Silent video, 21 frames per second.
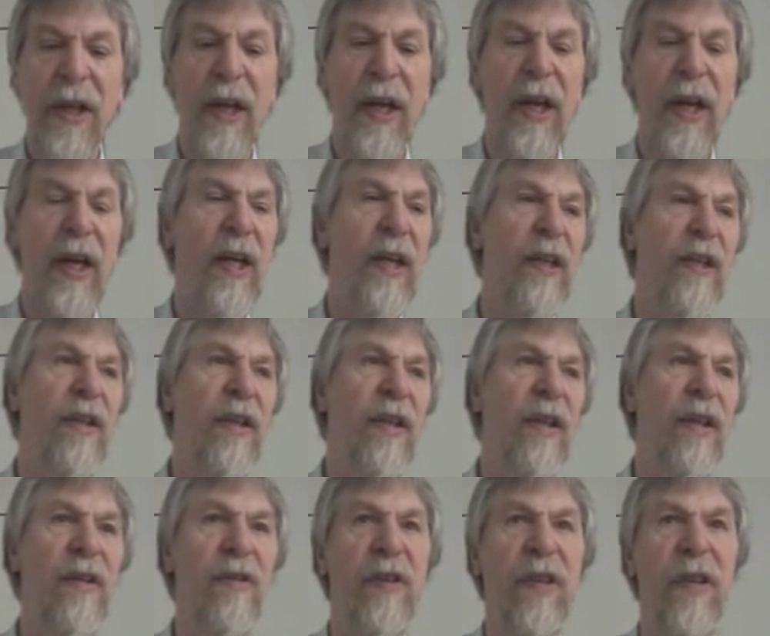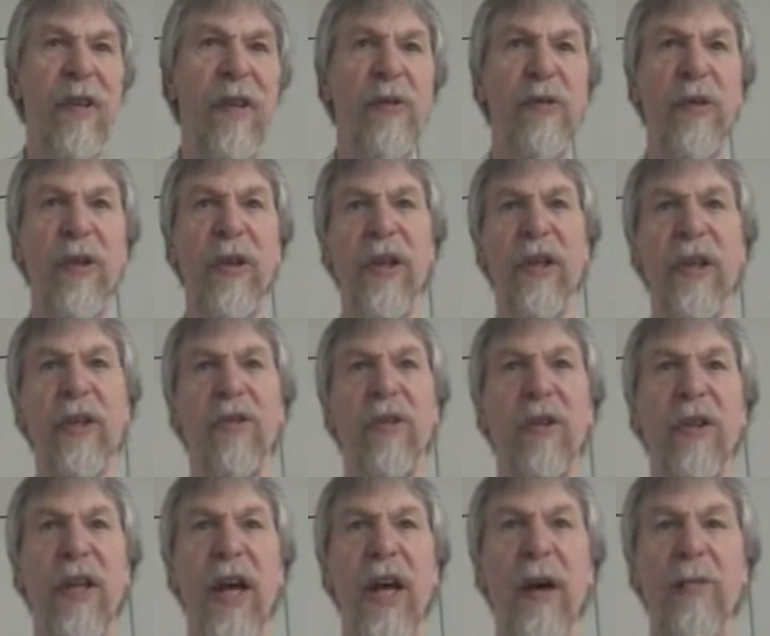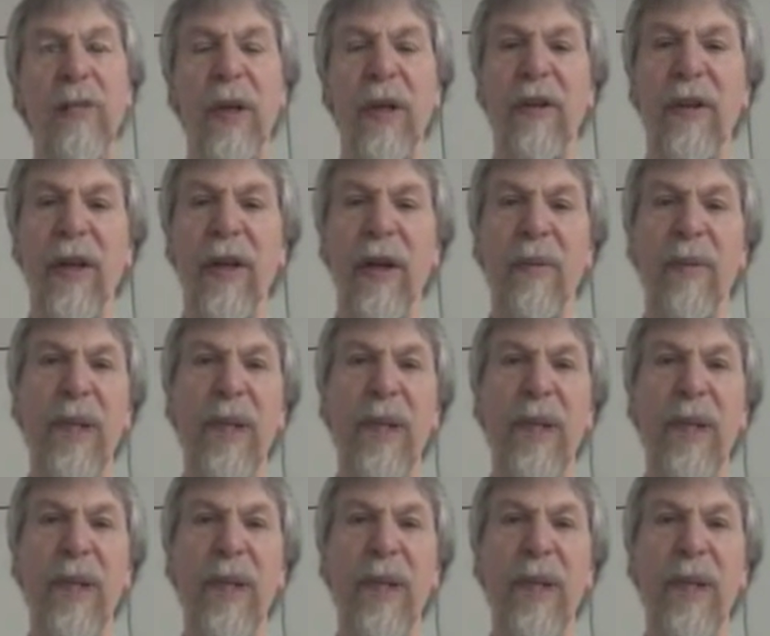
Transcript: and therefore it could happen that